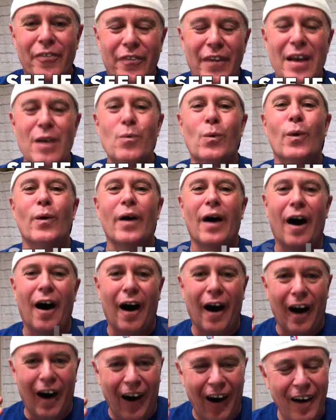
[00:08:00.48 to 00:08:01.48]
they were
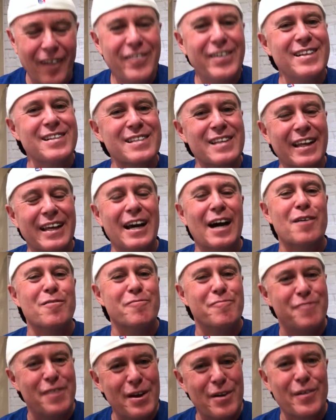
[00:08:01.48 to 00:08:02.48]
obviously a
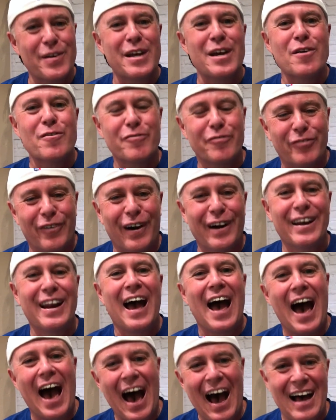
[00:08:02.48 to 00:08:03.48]
very fun
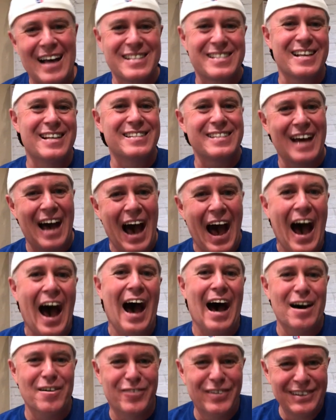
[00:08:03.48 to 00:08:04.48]
asset to
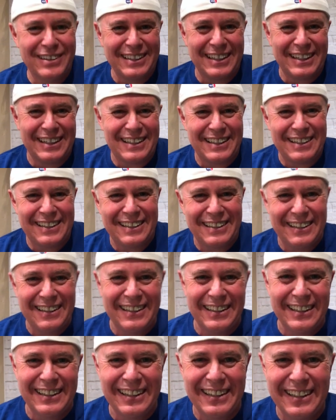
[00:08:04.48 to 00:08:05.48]
have.
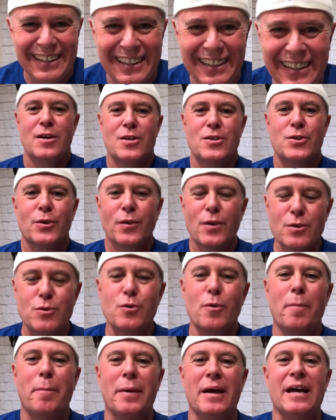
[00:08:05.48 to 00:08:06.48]
So this
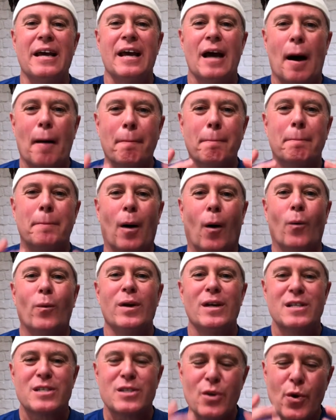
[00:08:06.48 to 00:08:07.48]
would be a
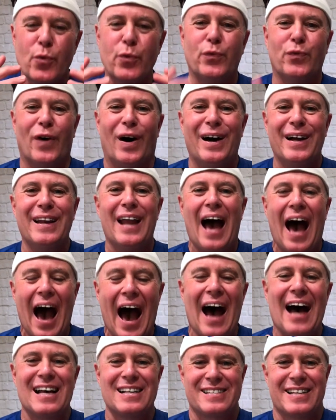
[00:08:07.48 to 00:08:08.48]
bonus fun
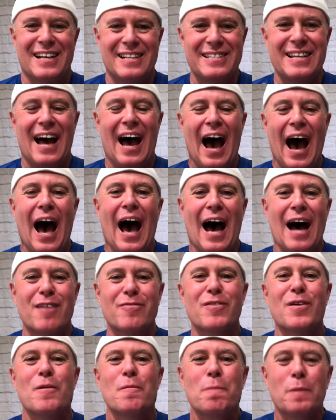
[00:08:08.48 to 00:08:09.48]
asset to have.
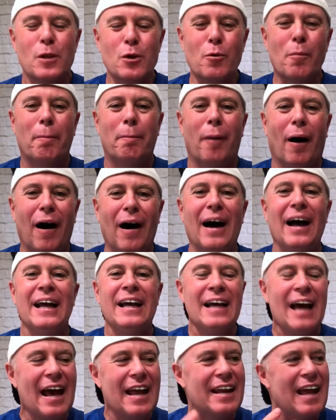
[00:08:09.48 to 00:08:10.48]
You buy
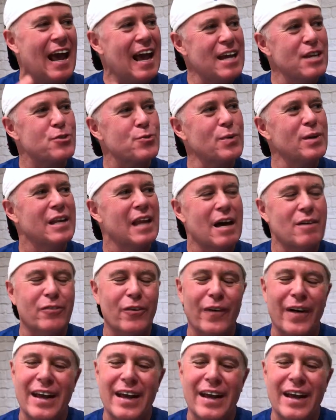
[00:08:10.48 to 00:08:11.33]
an entry-level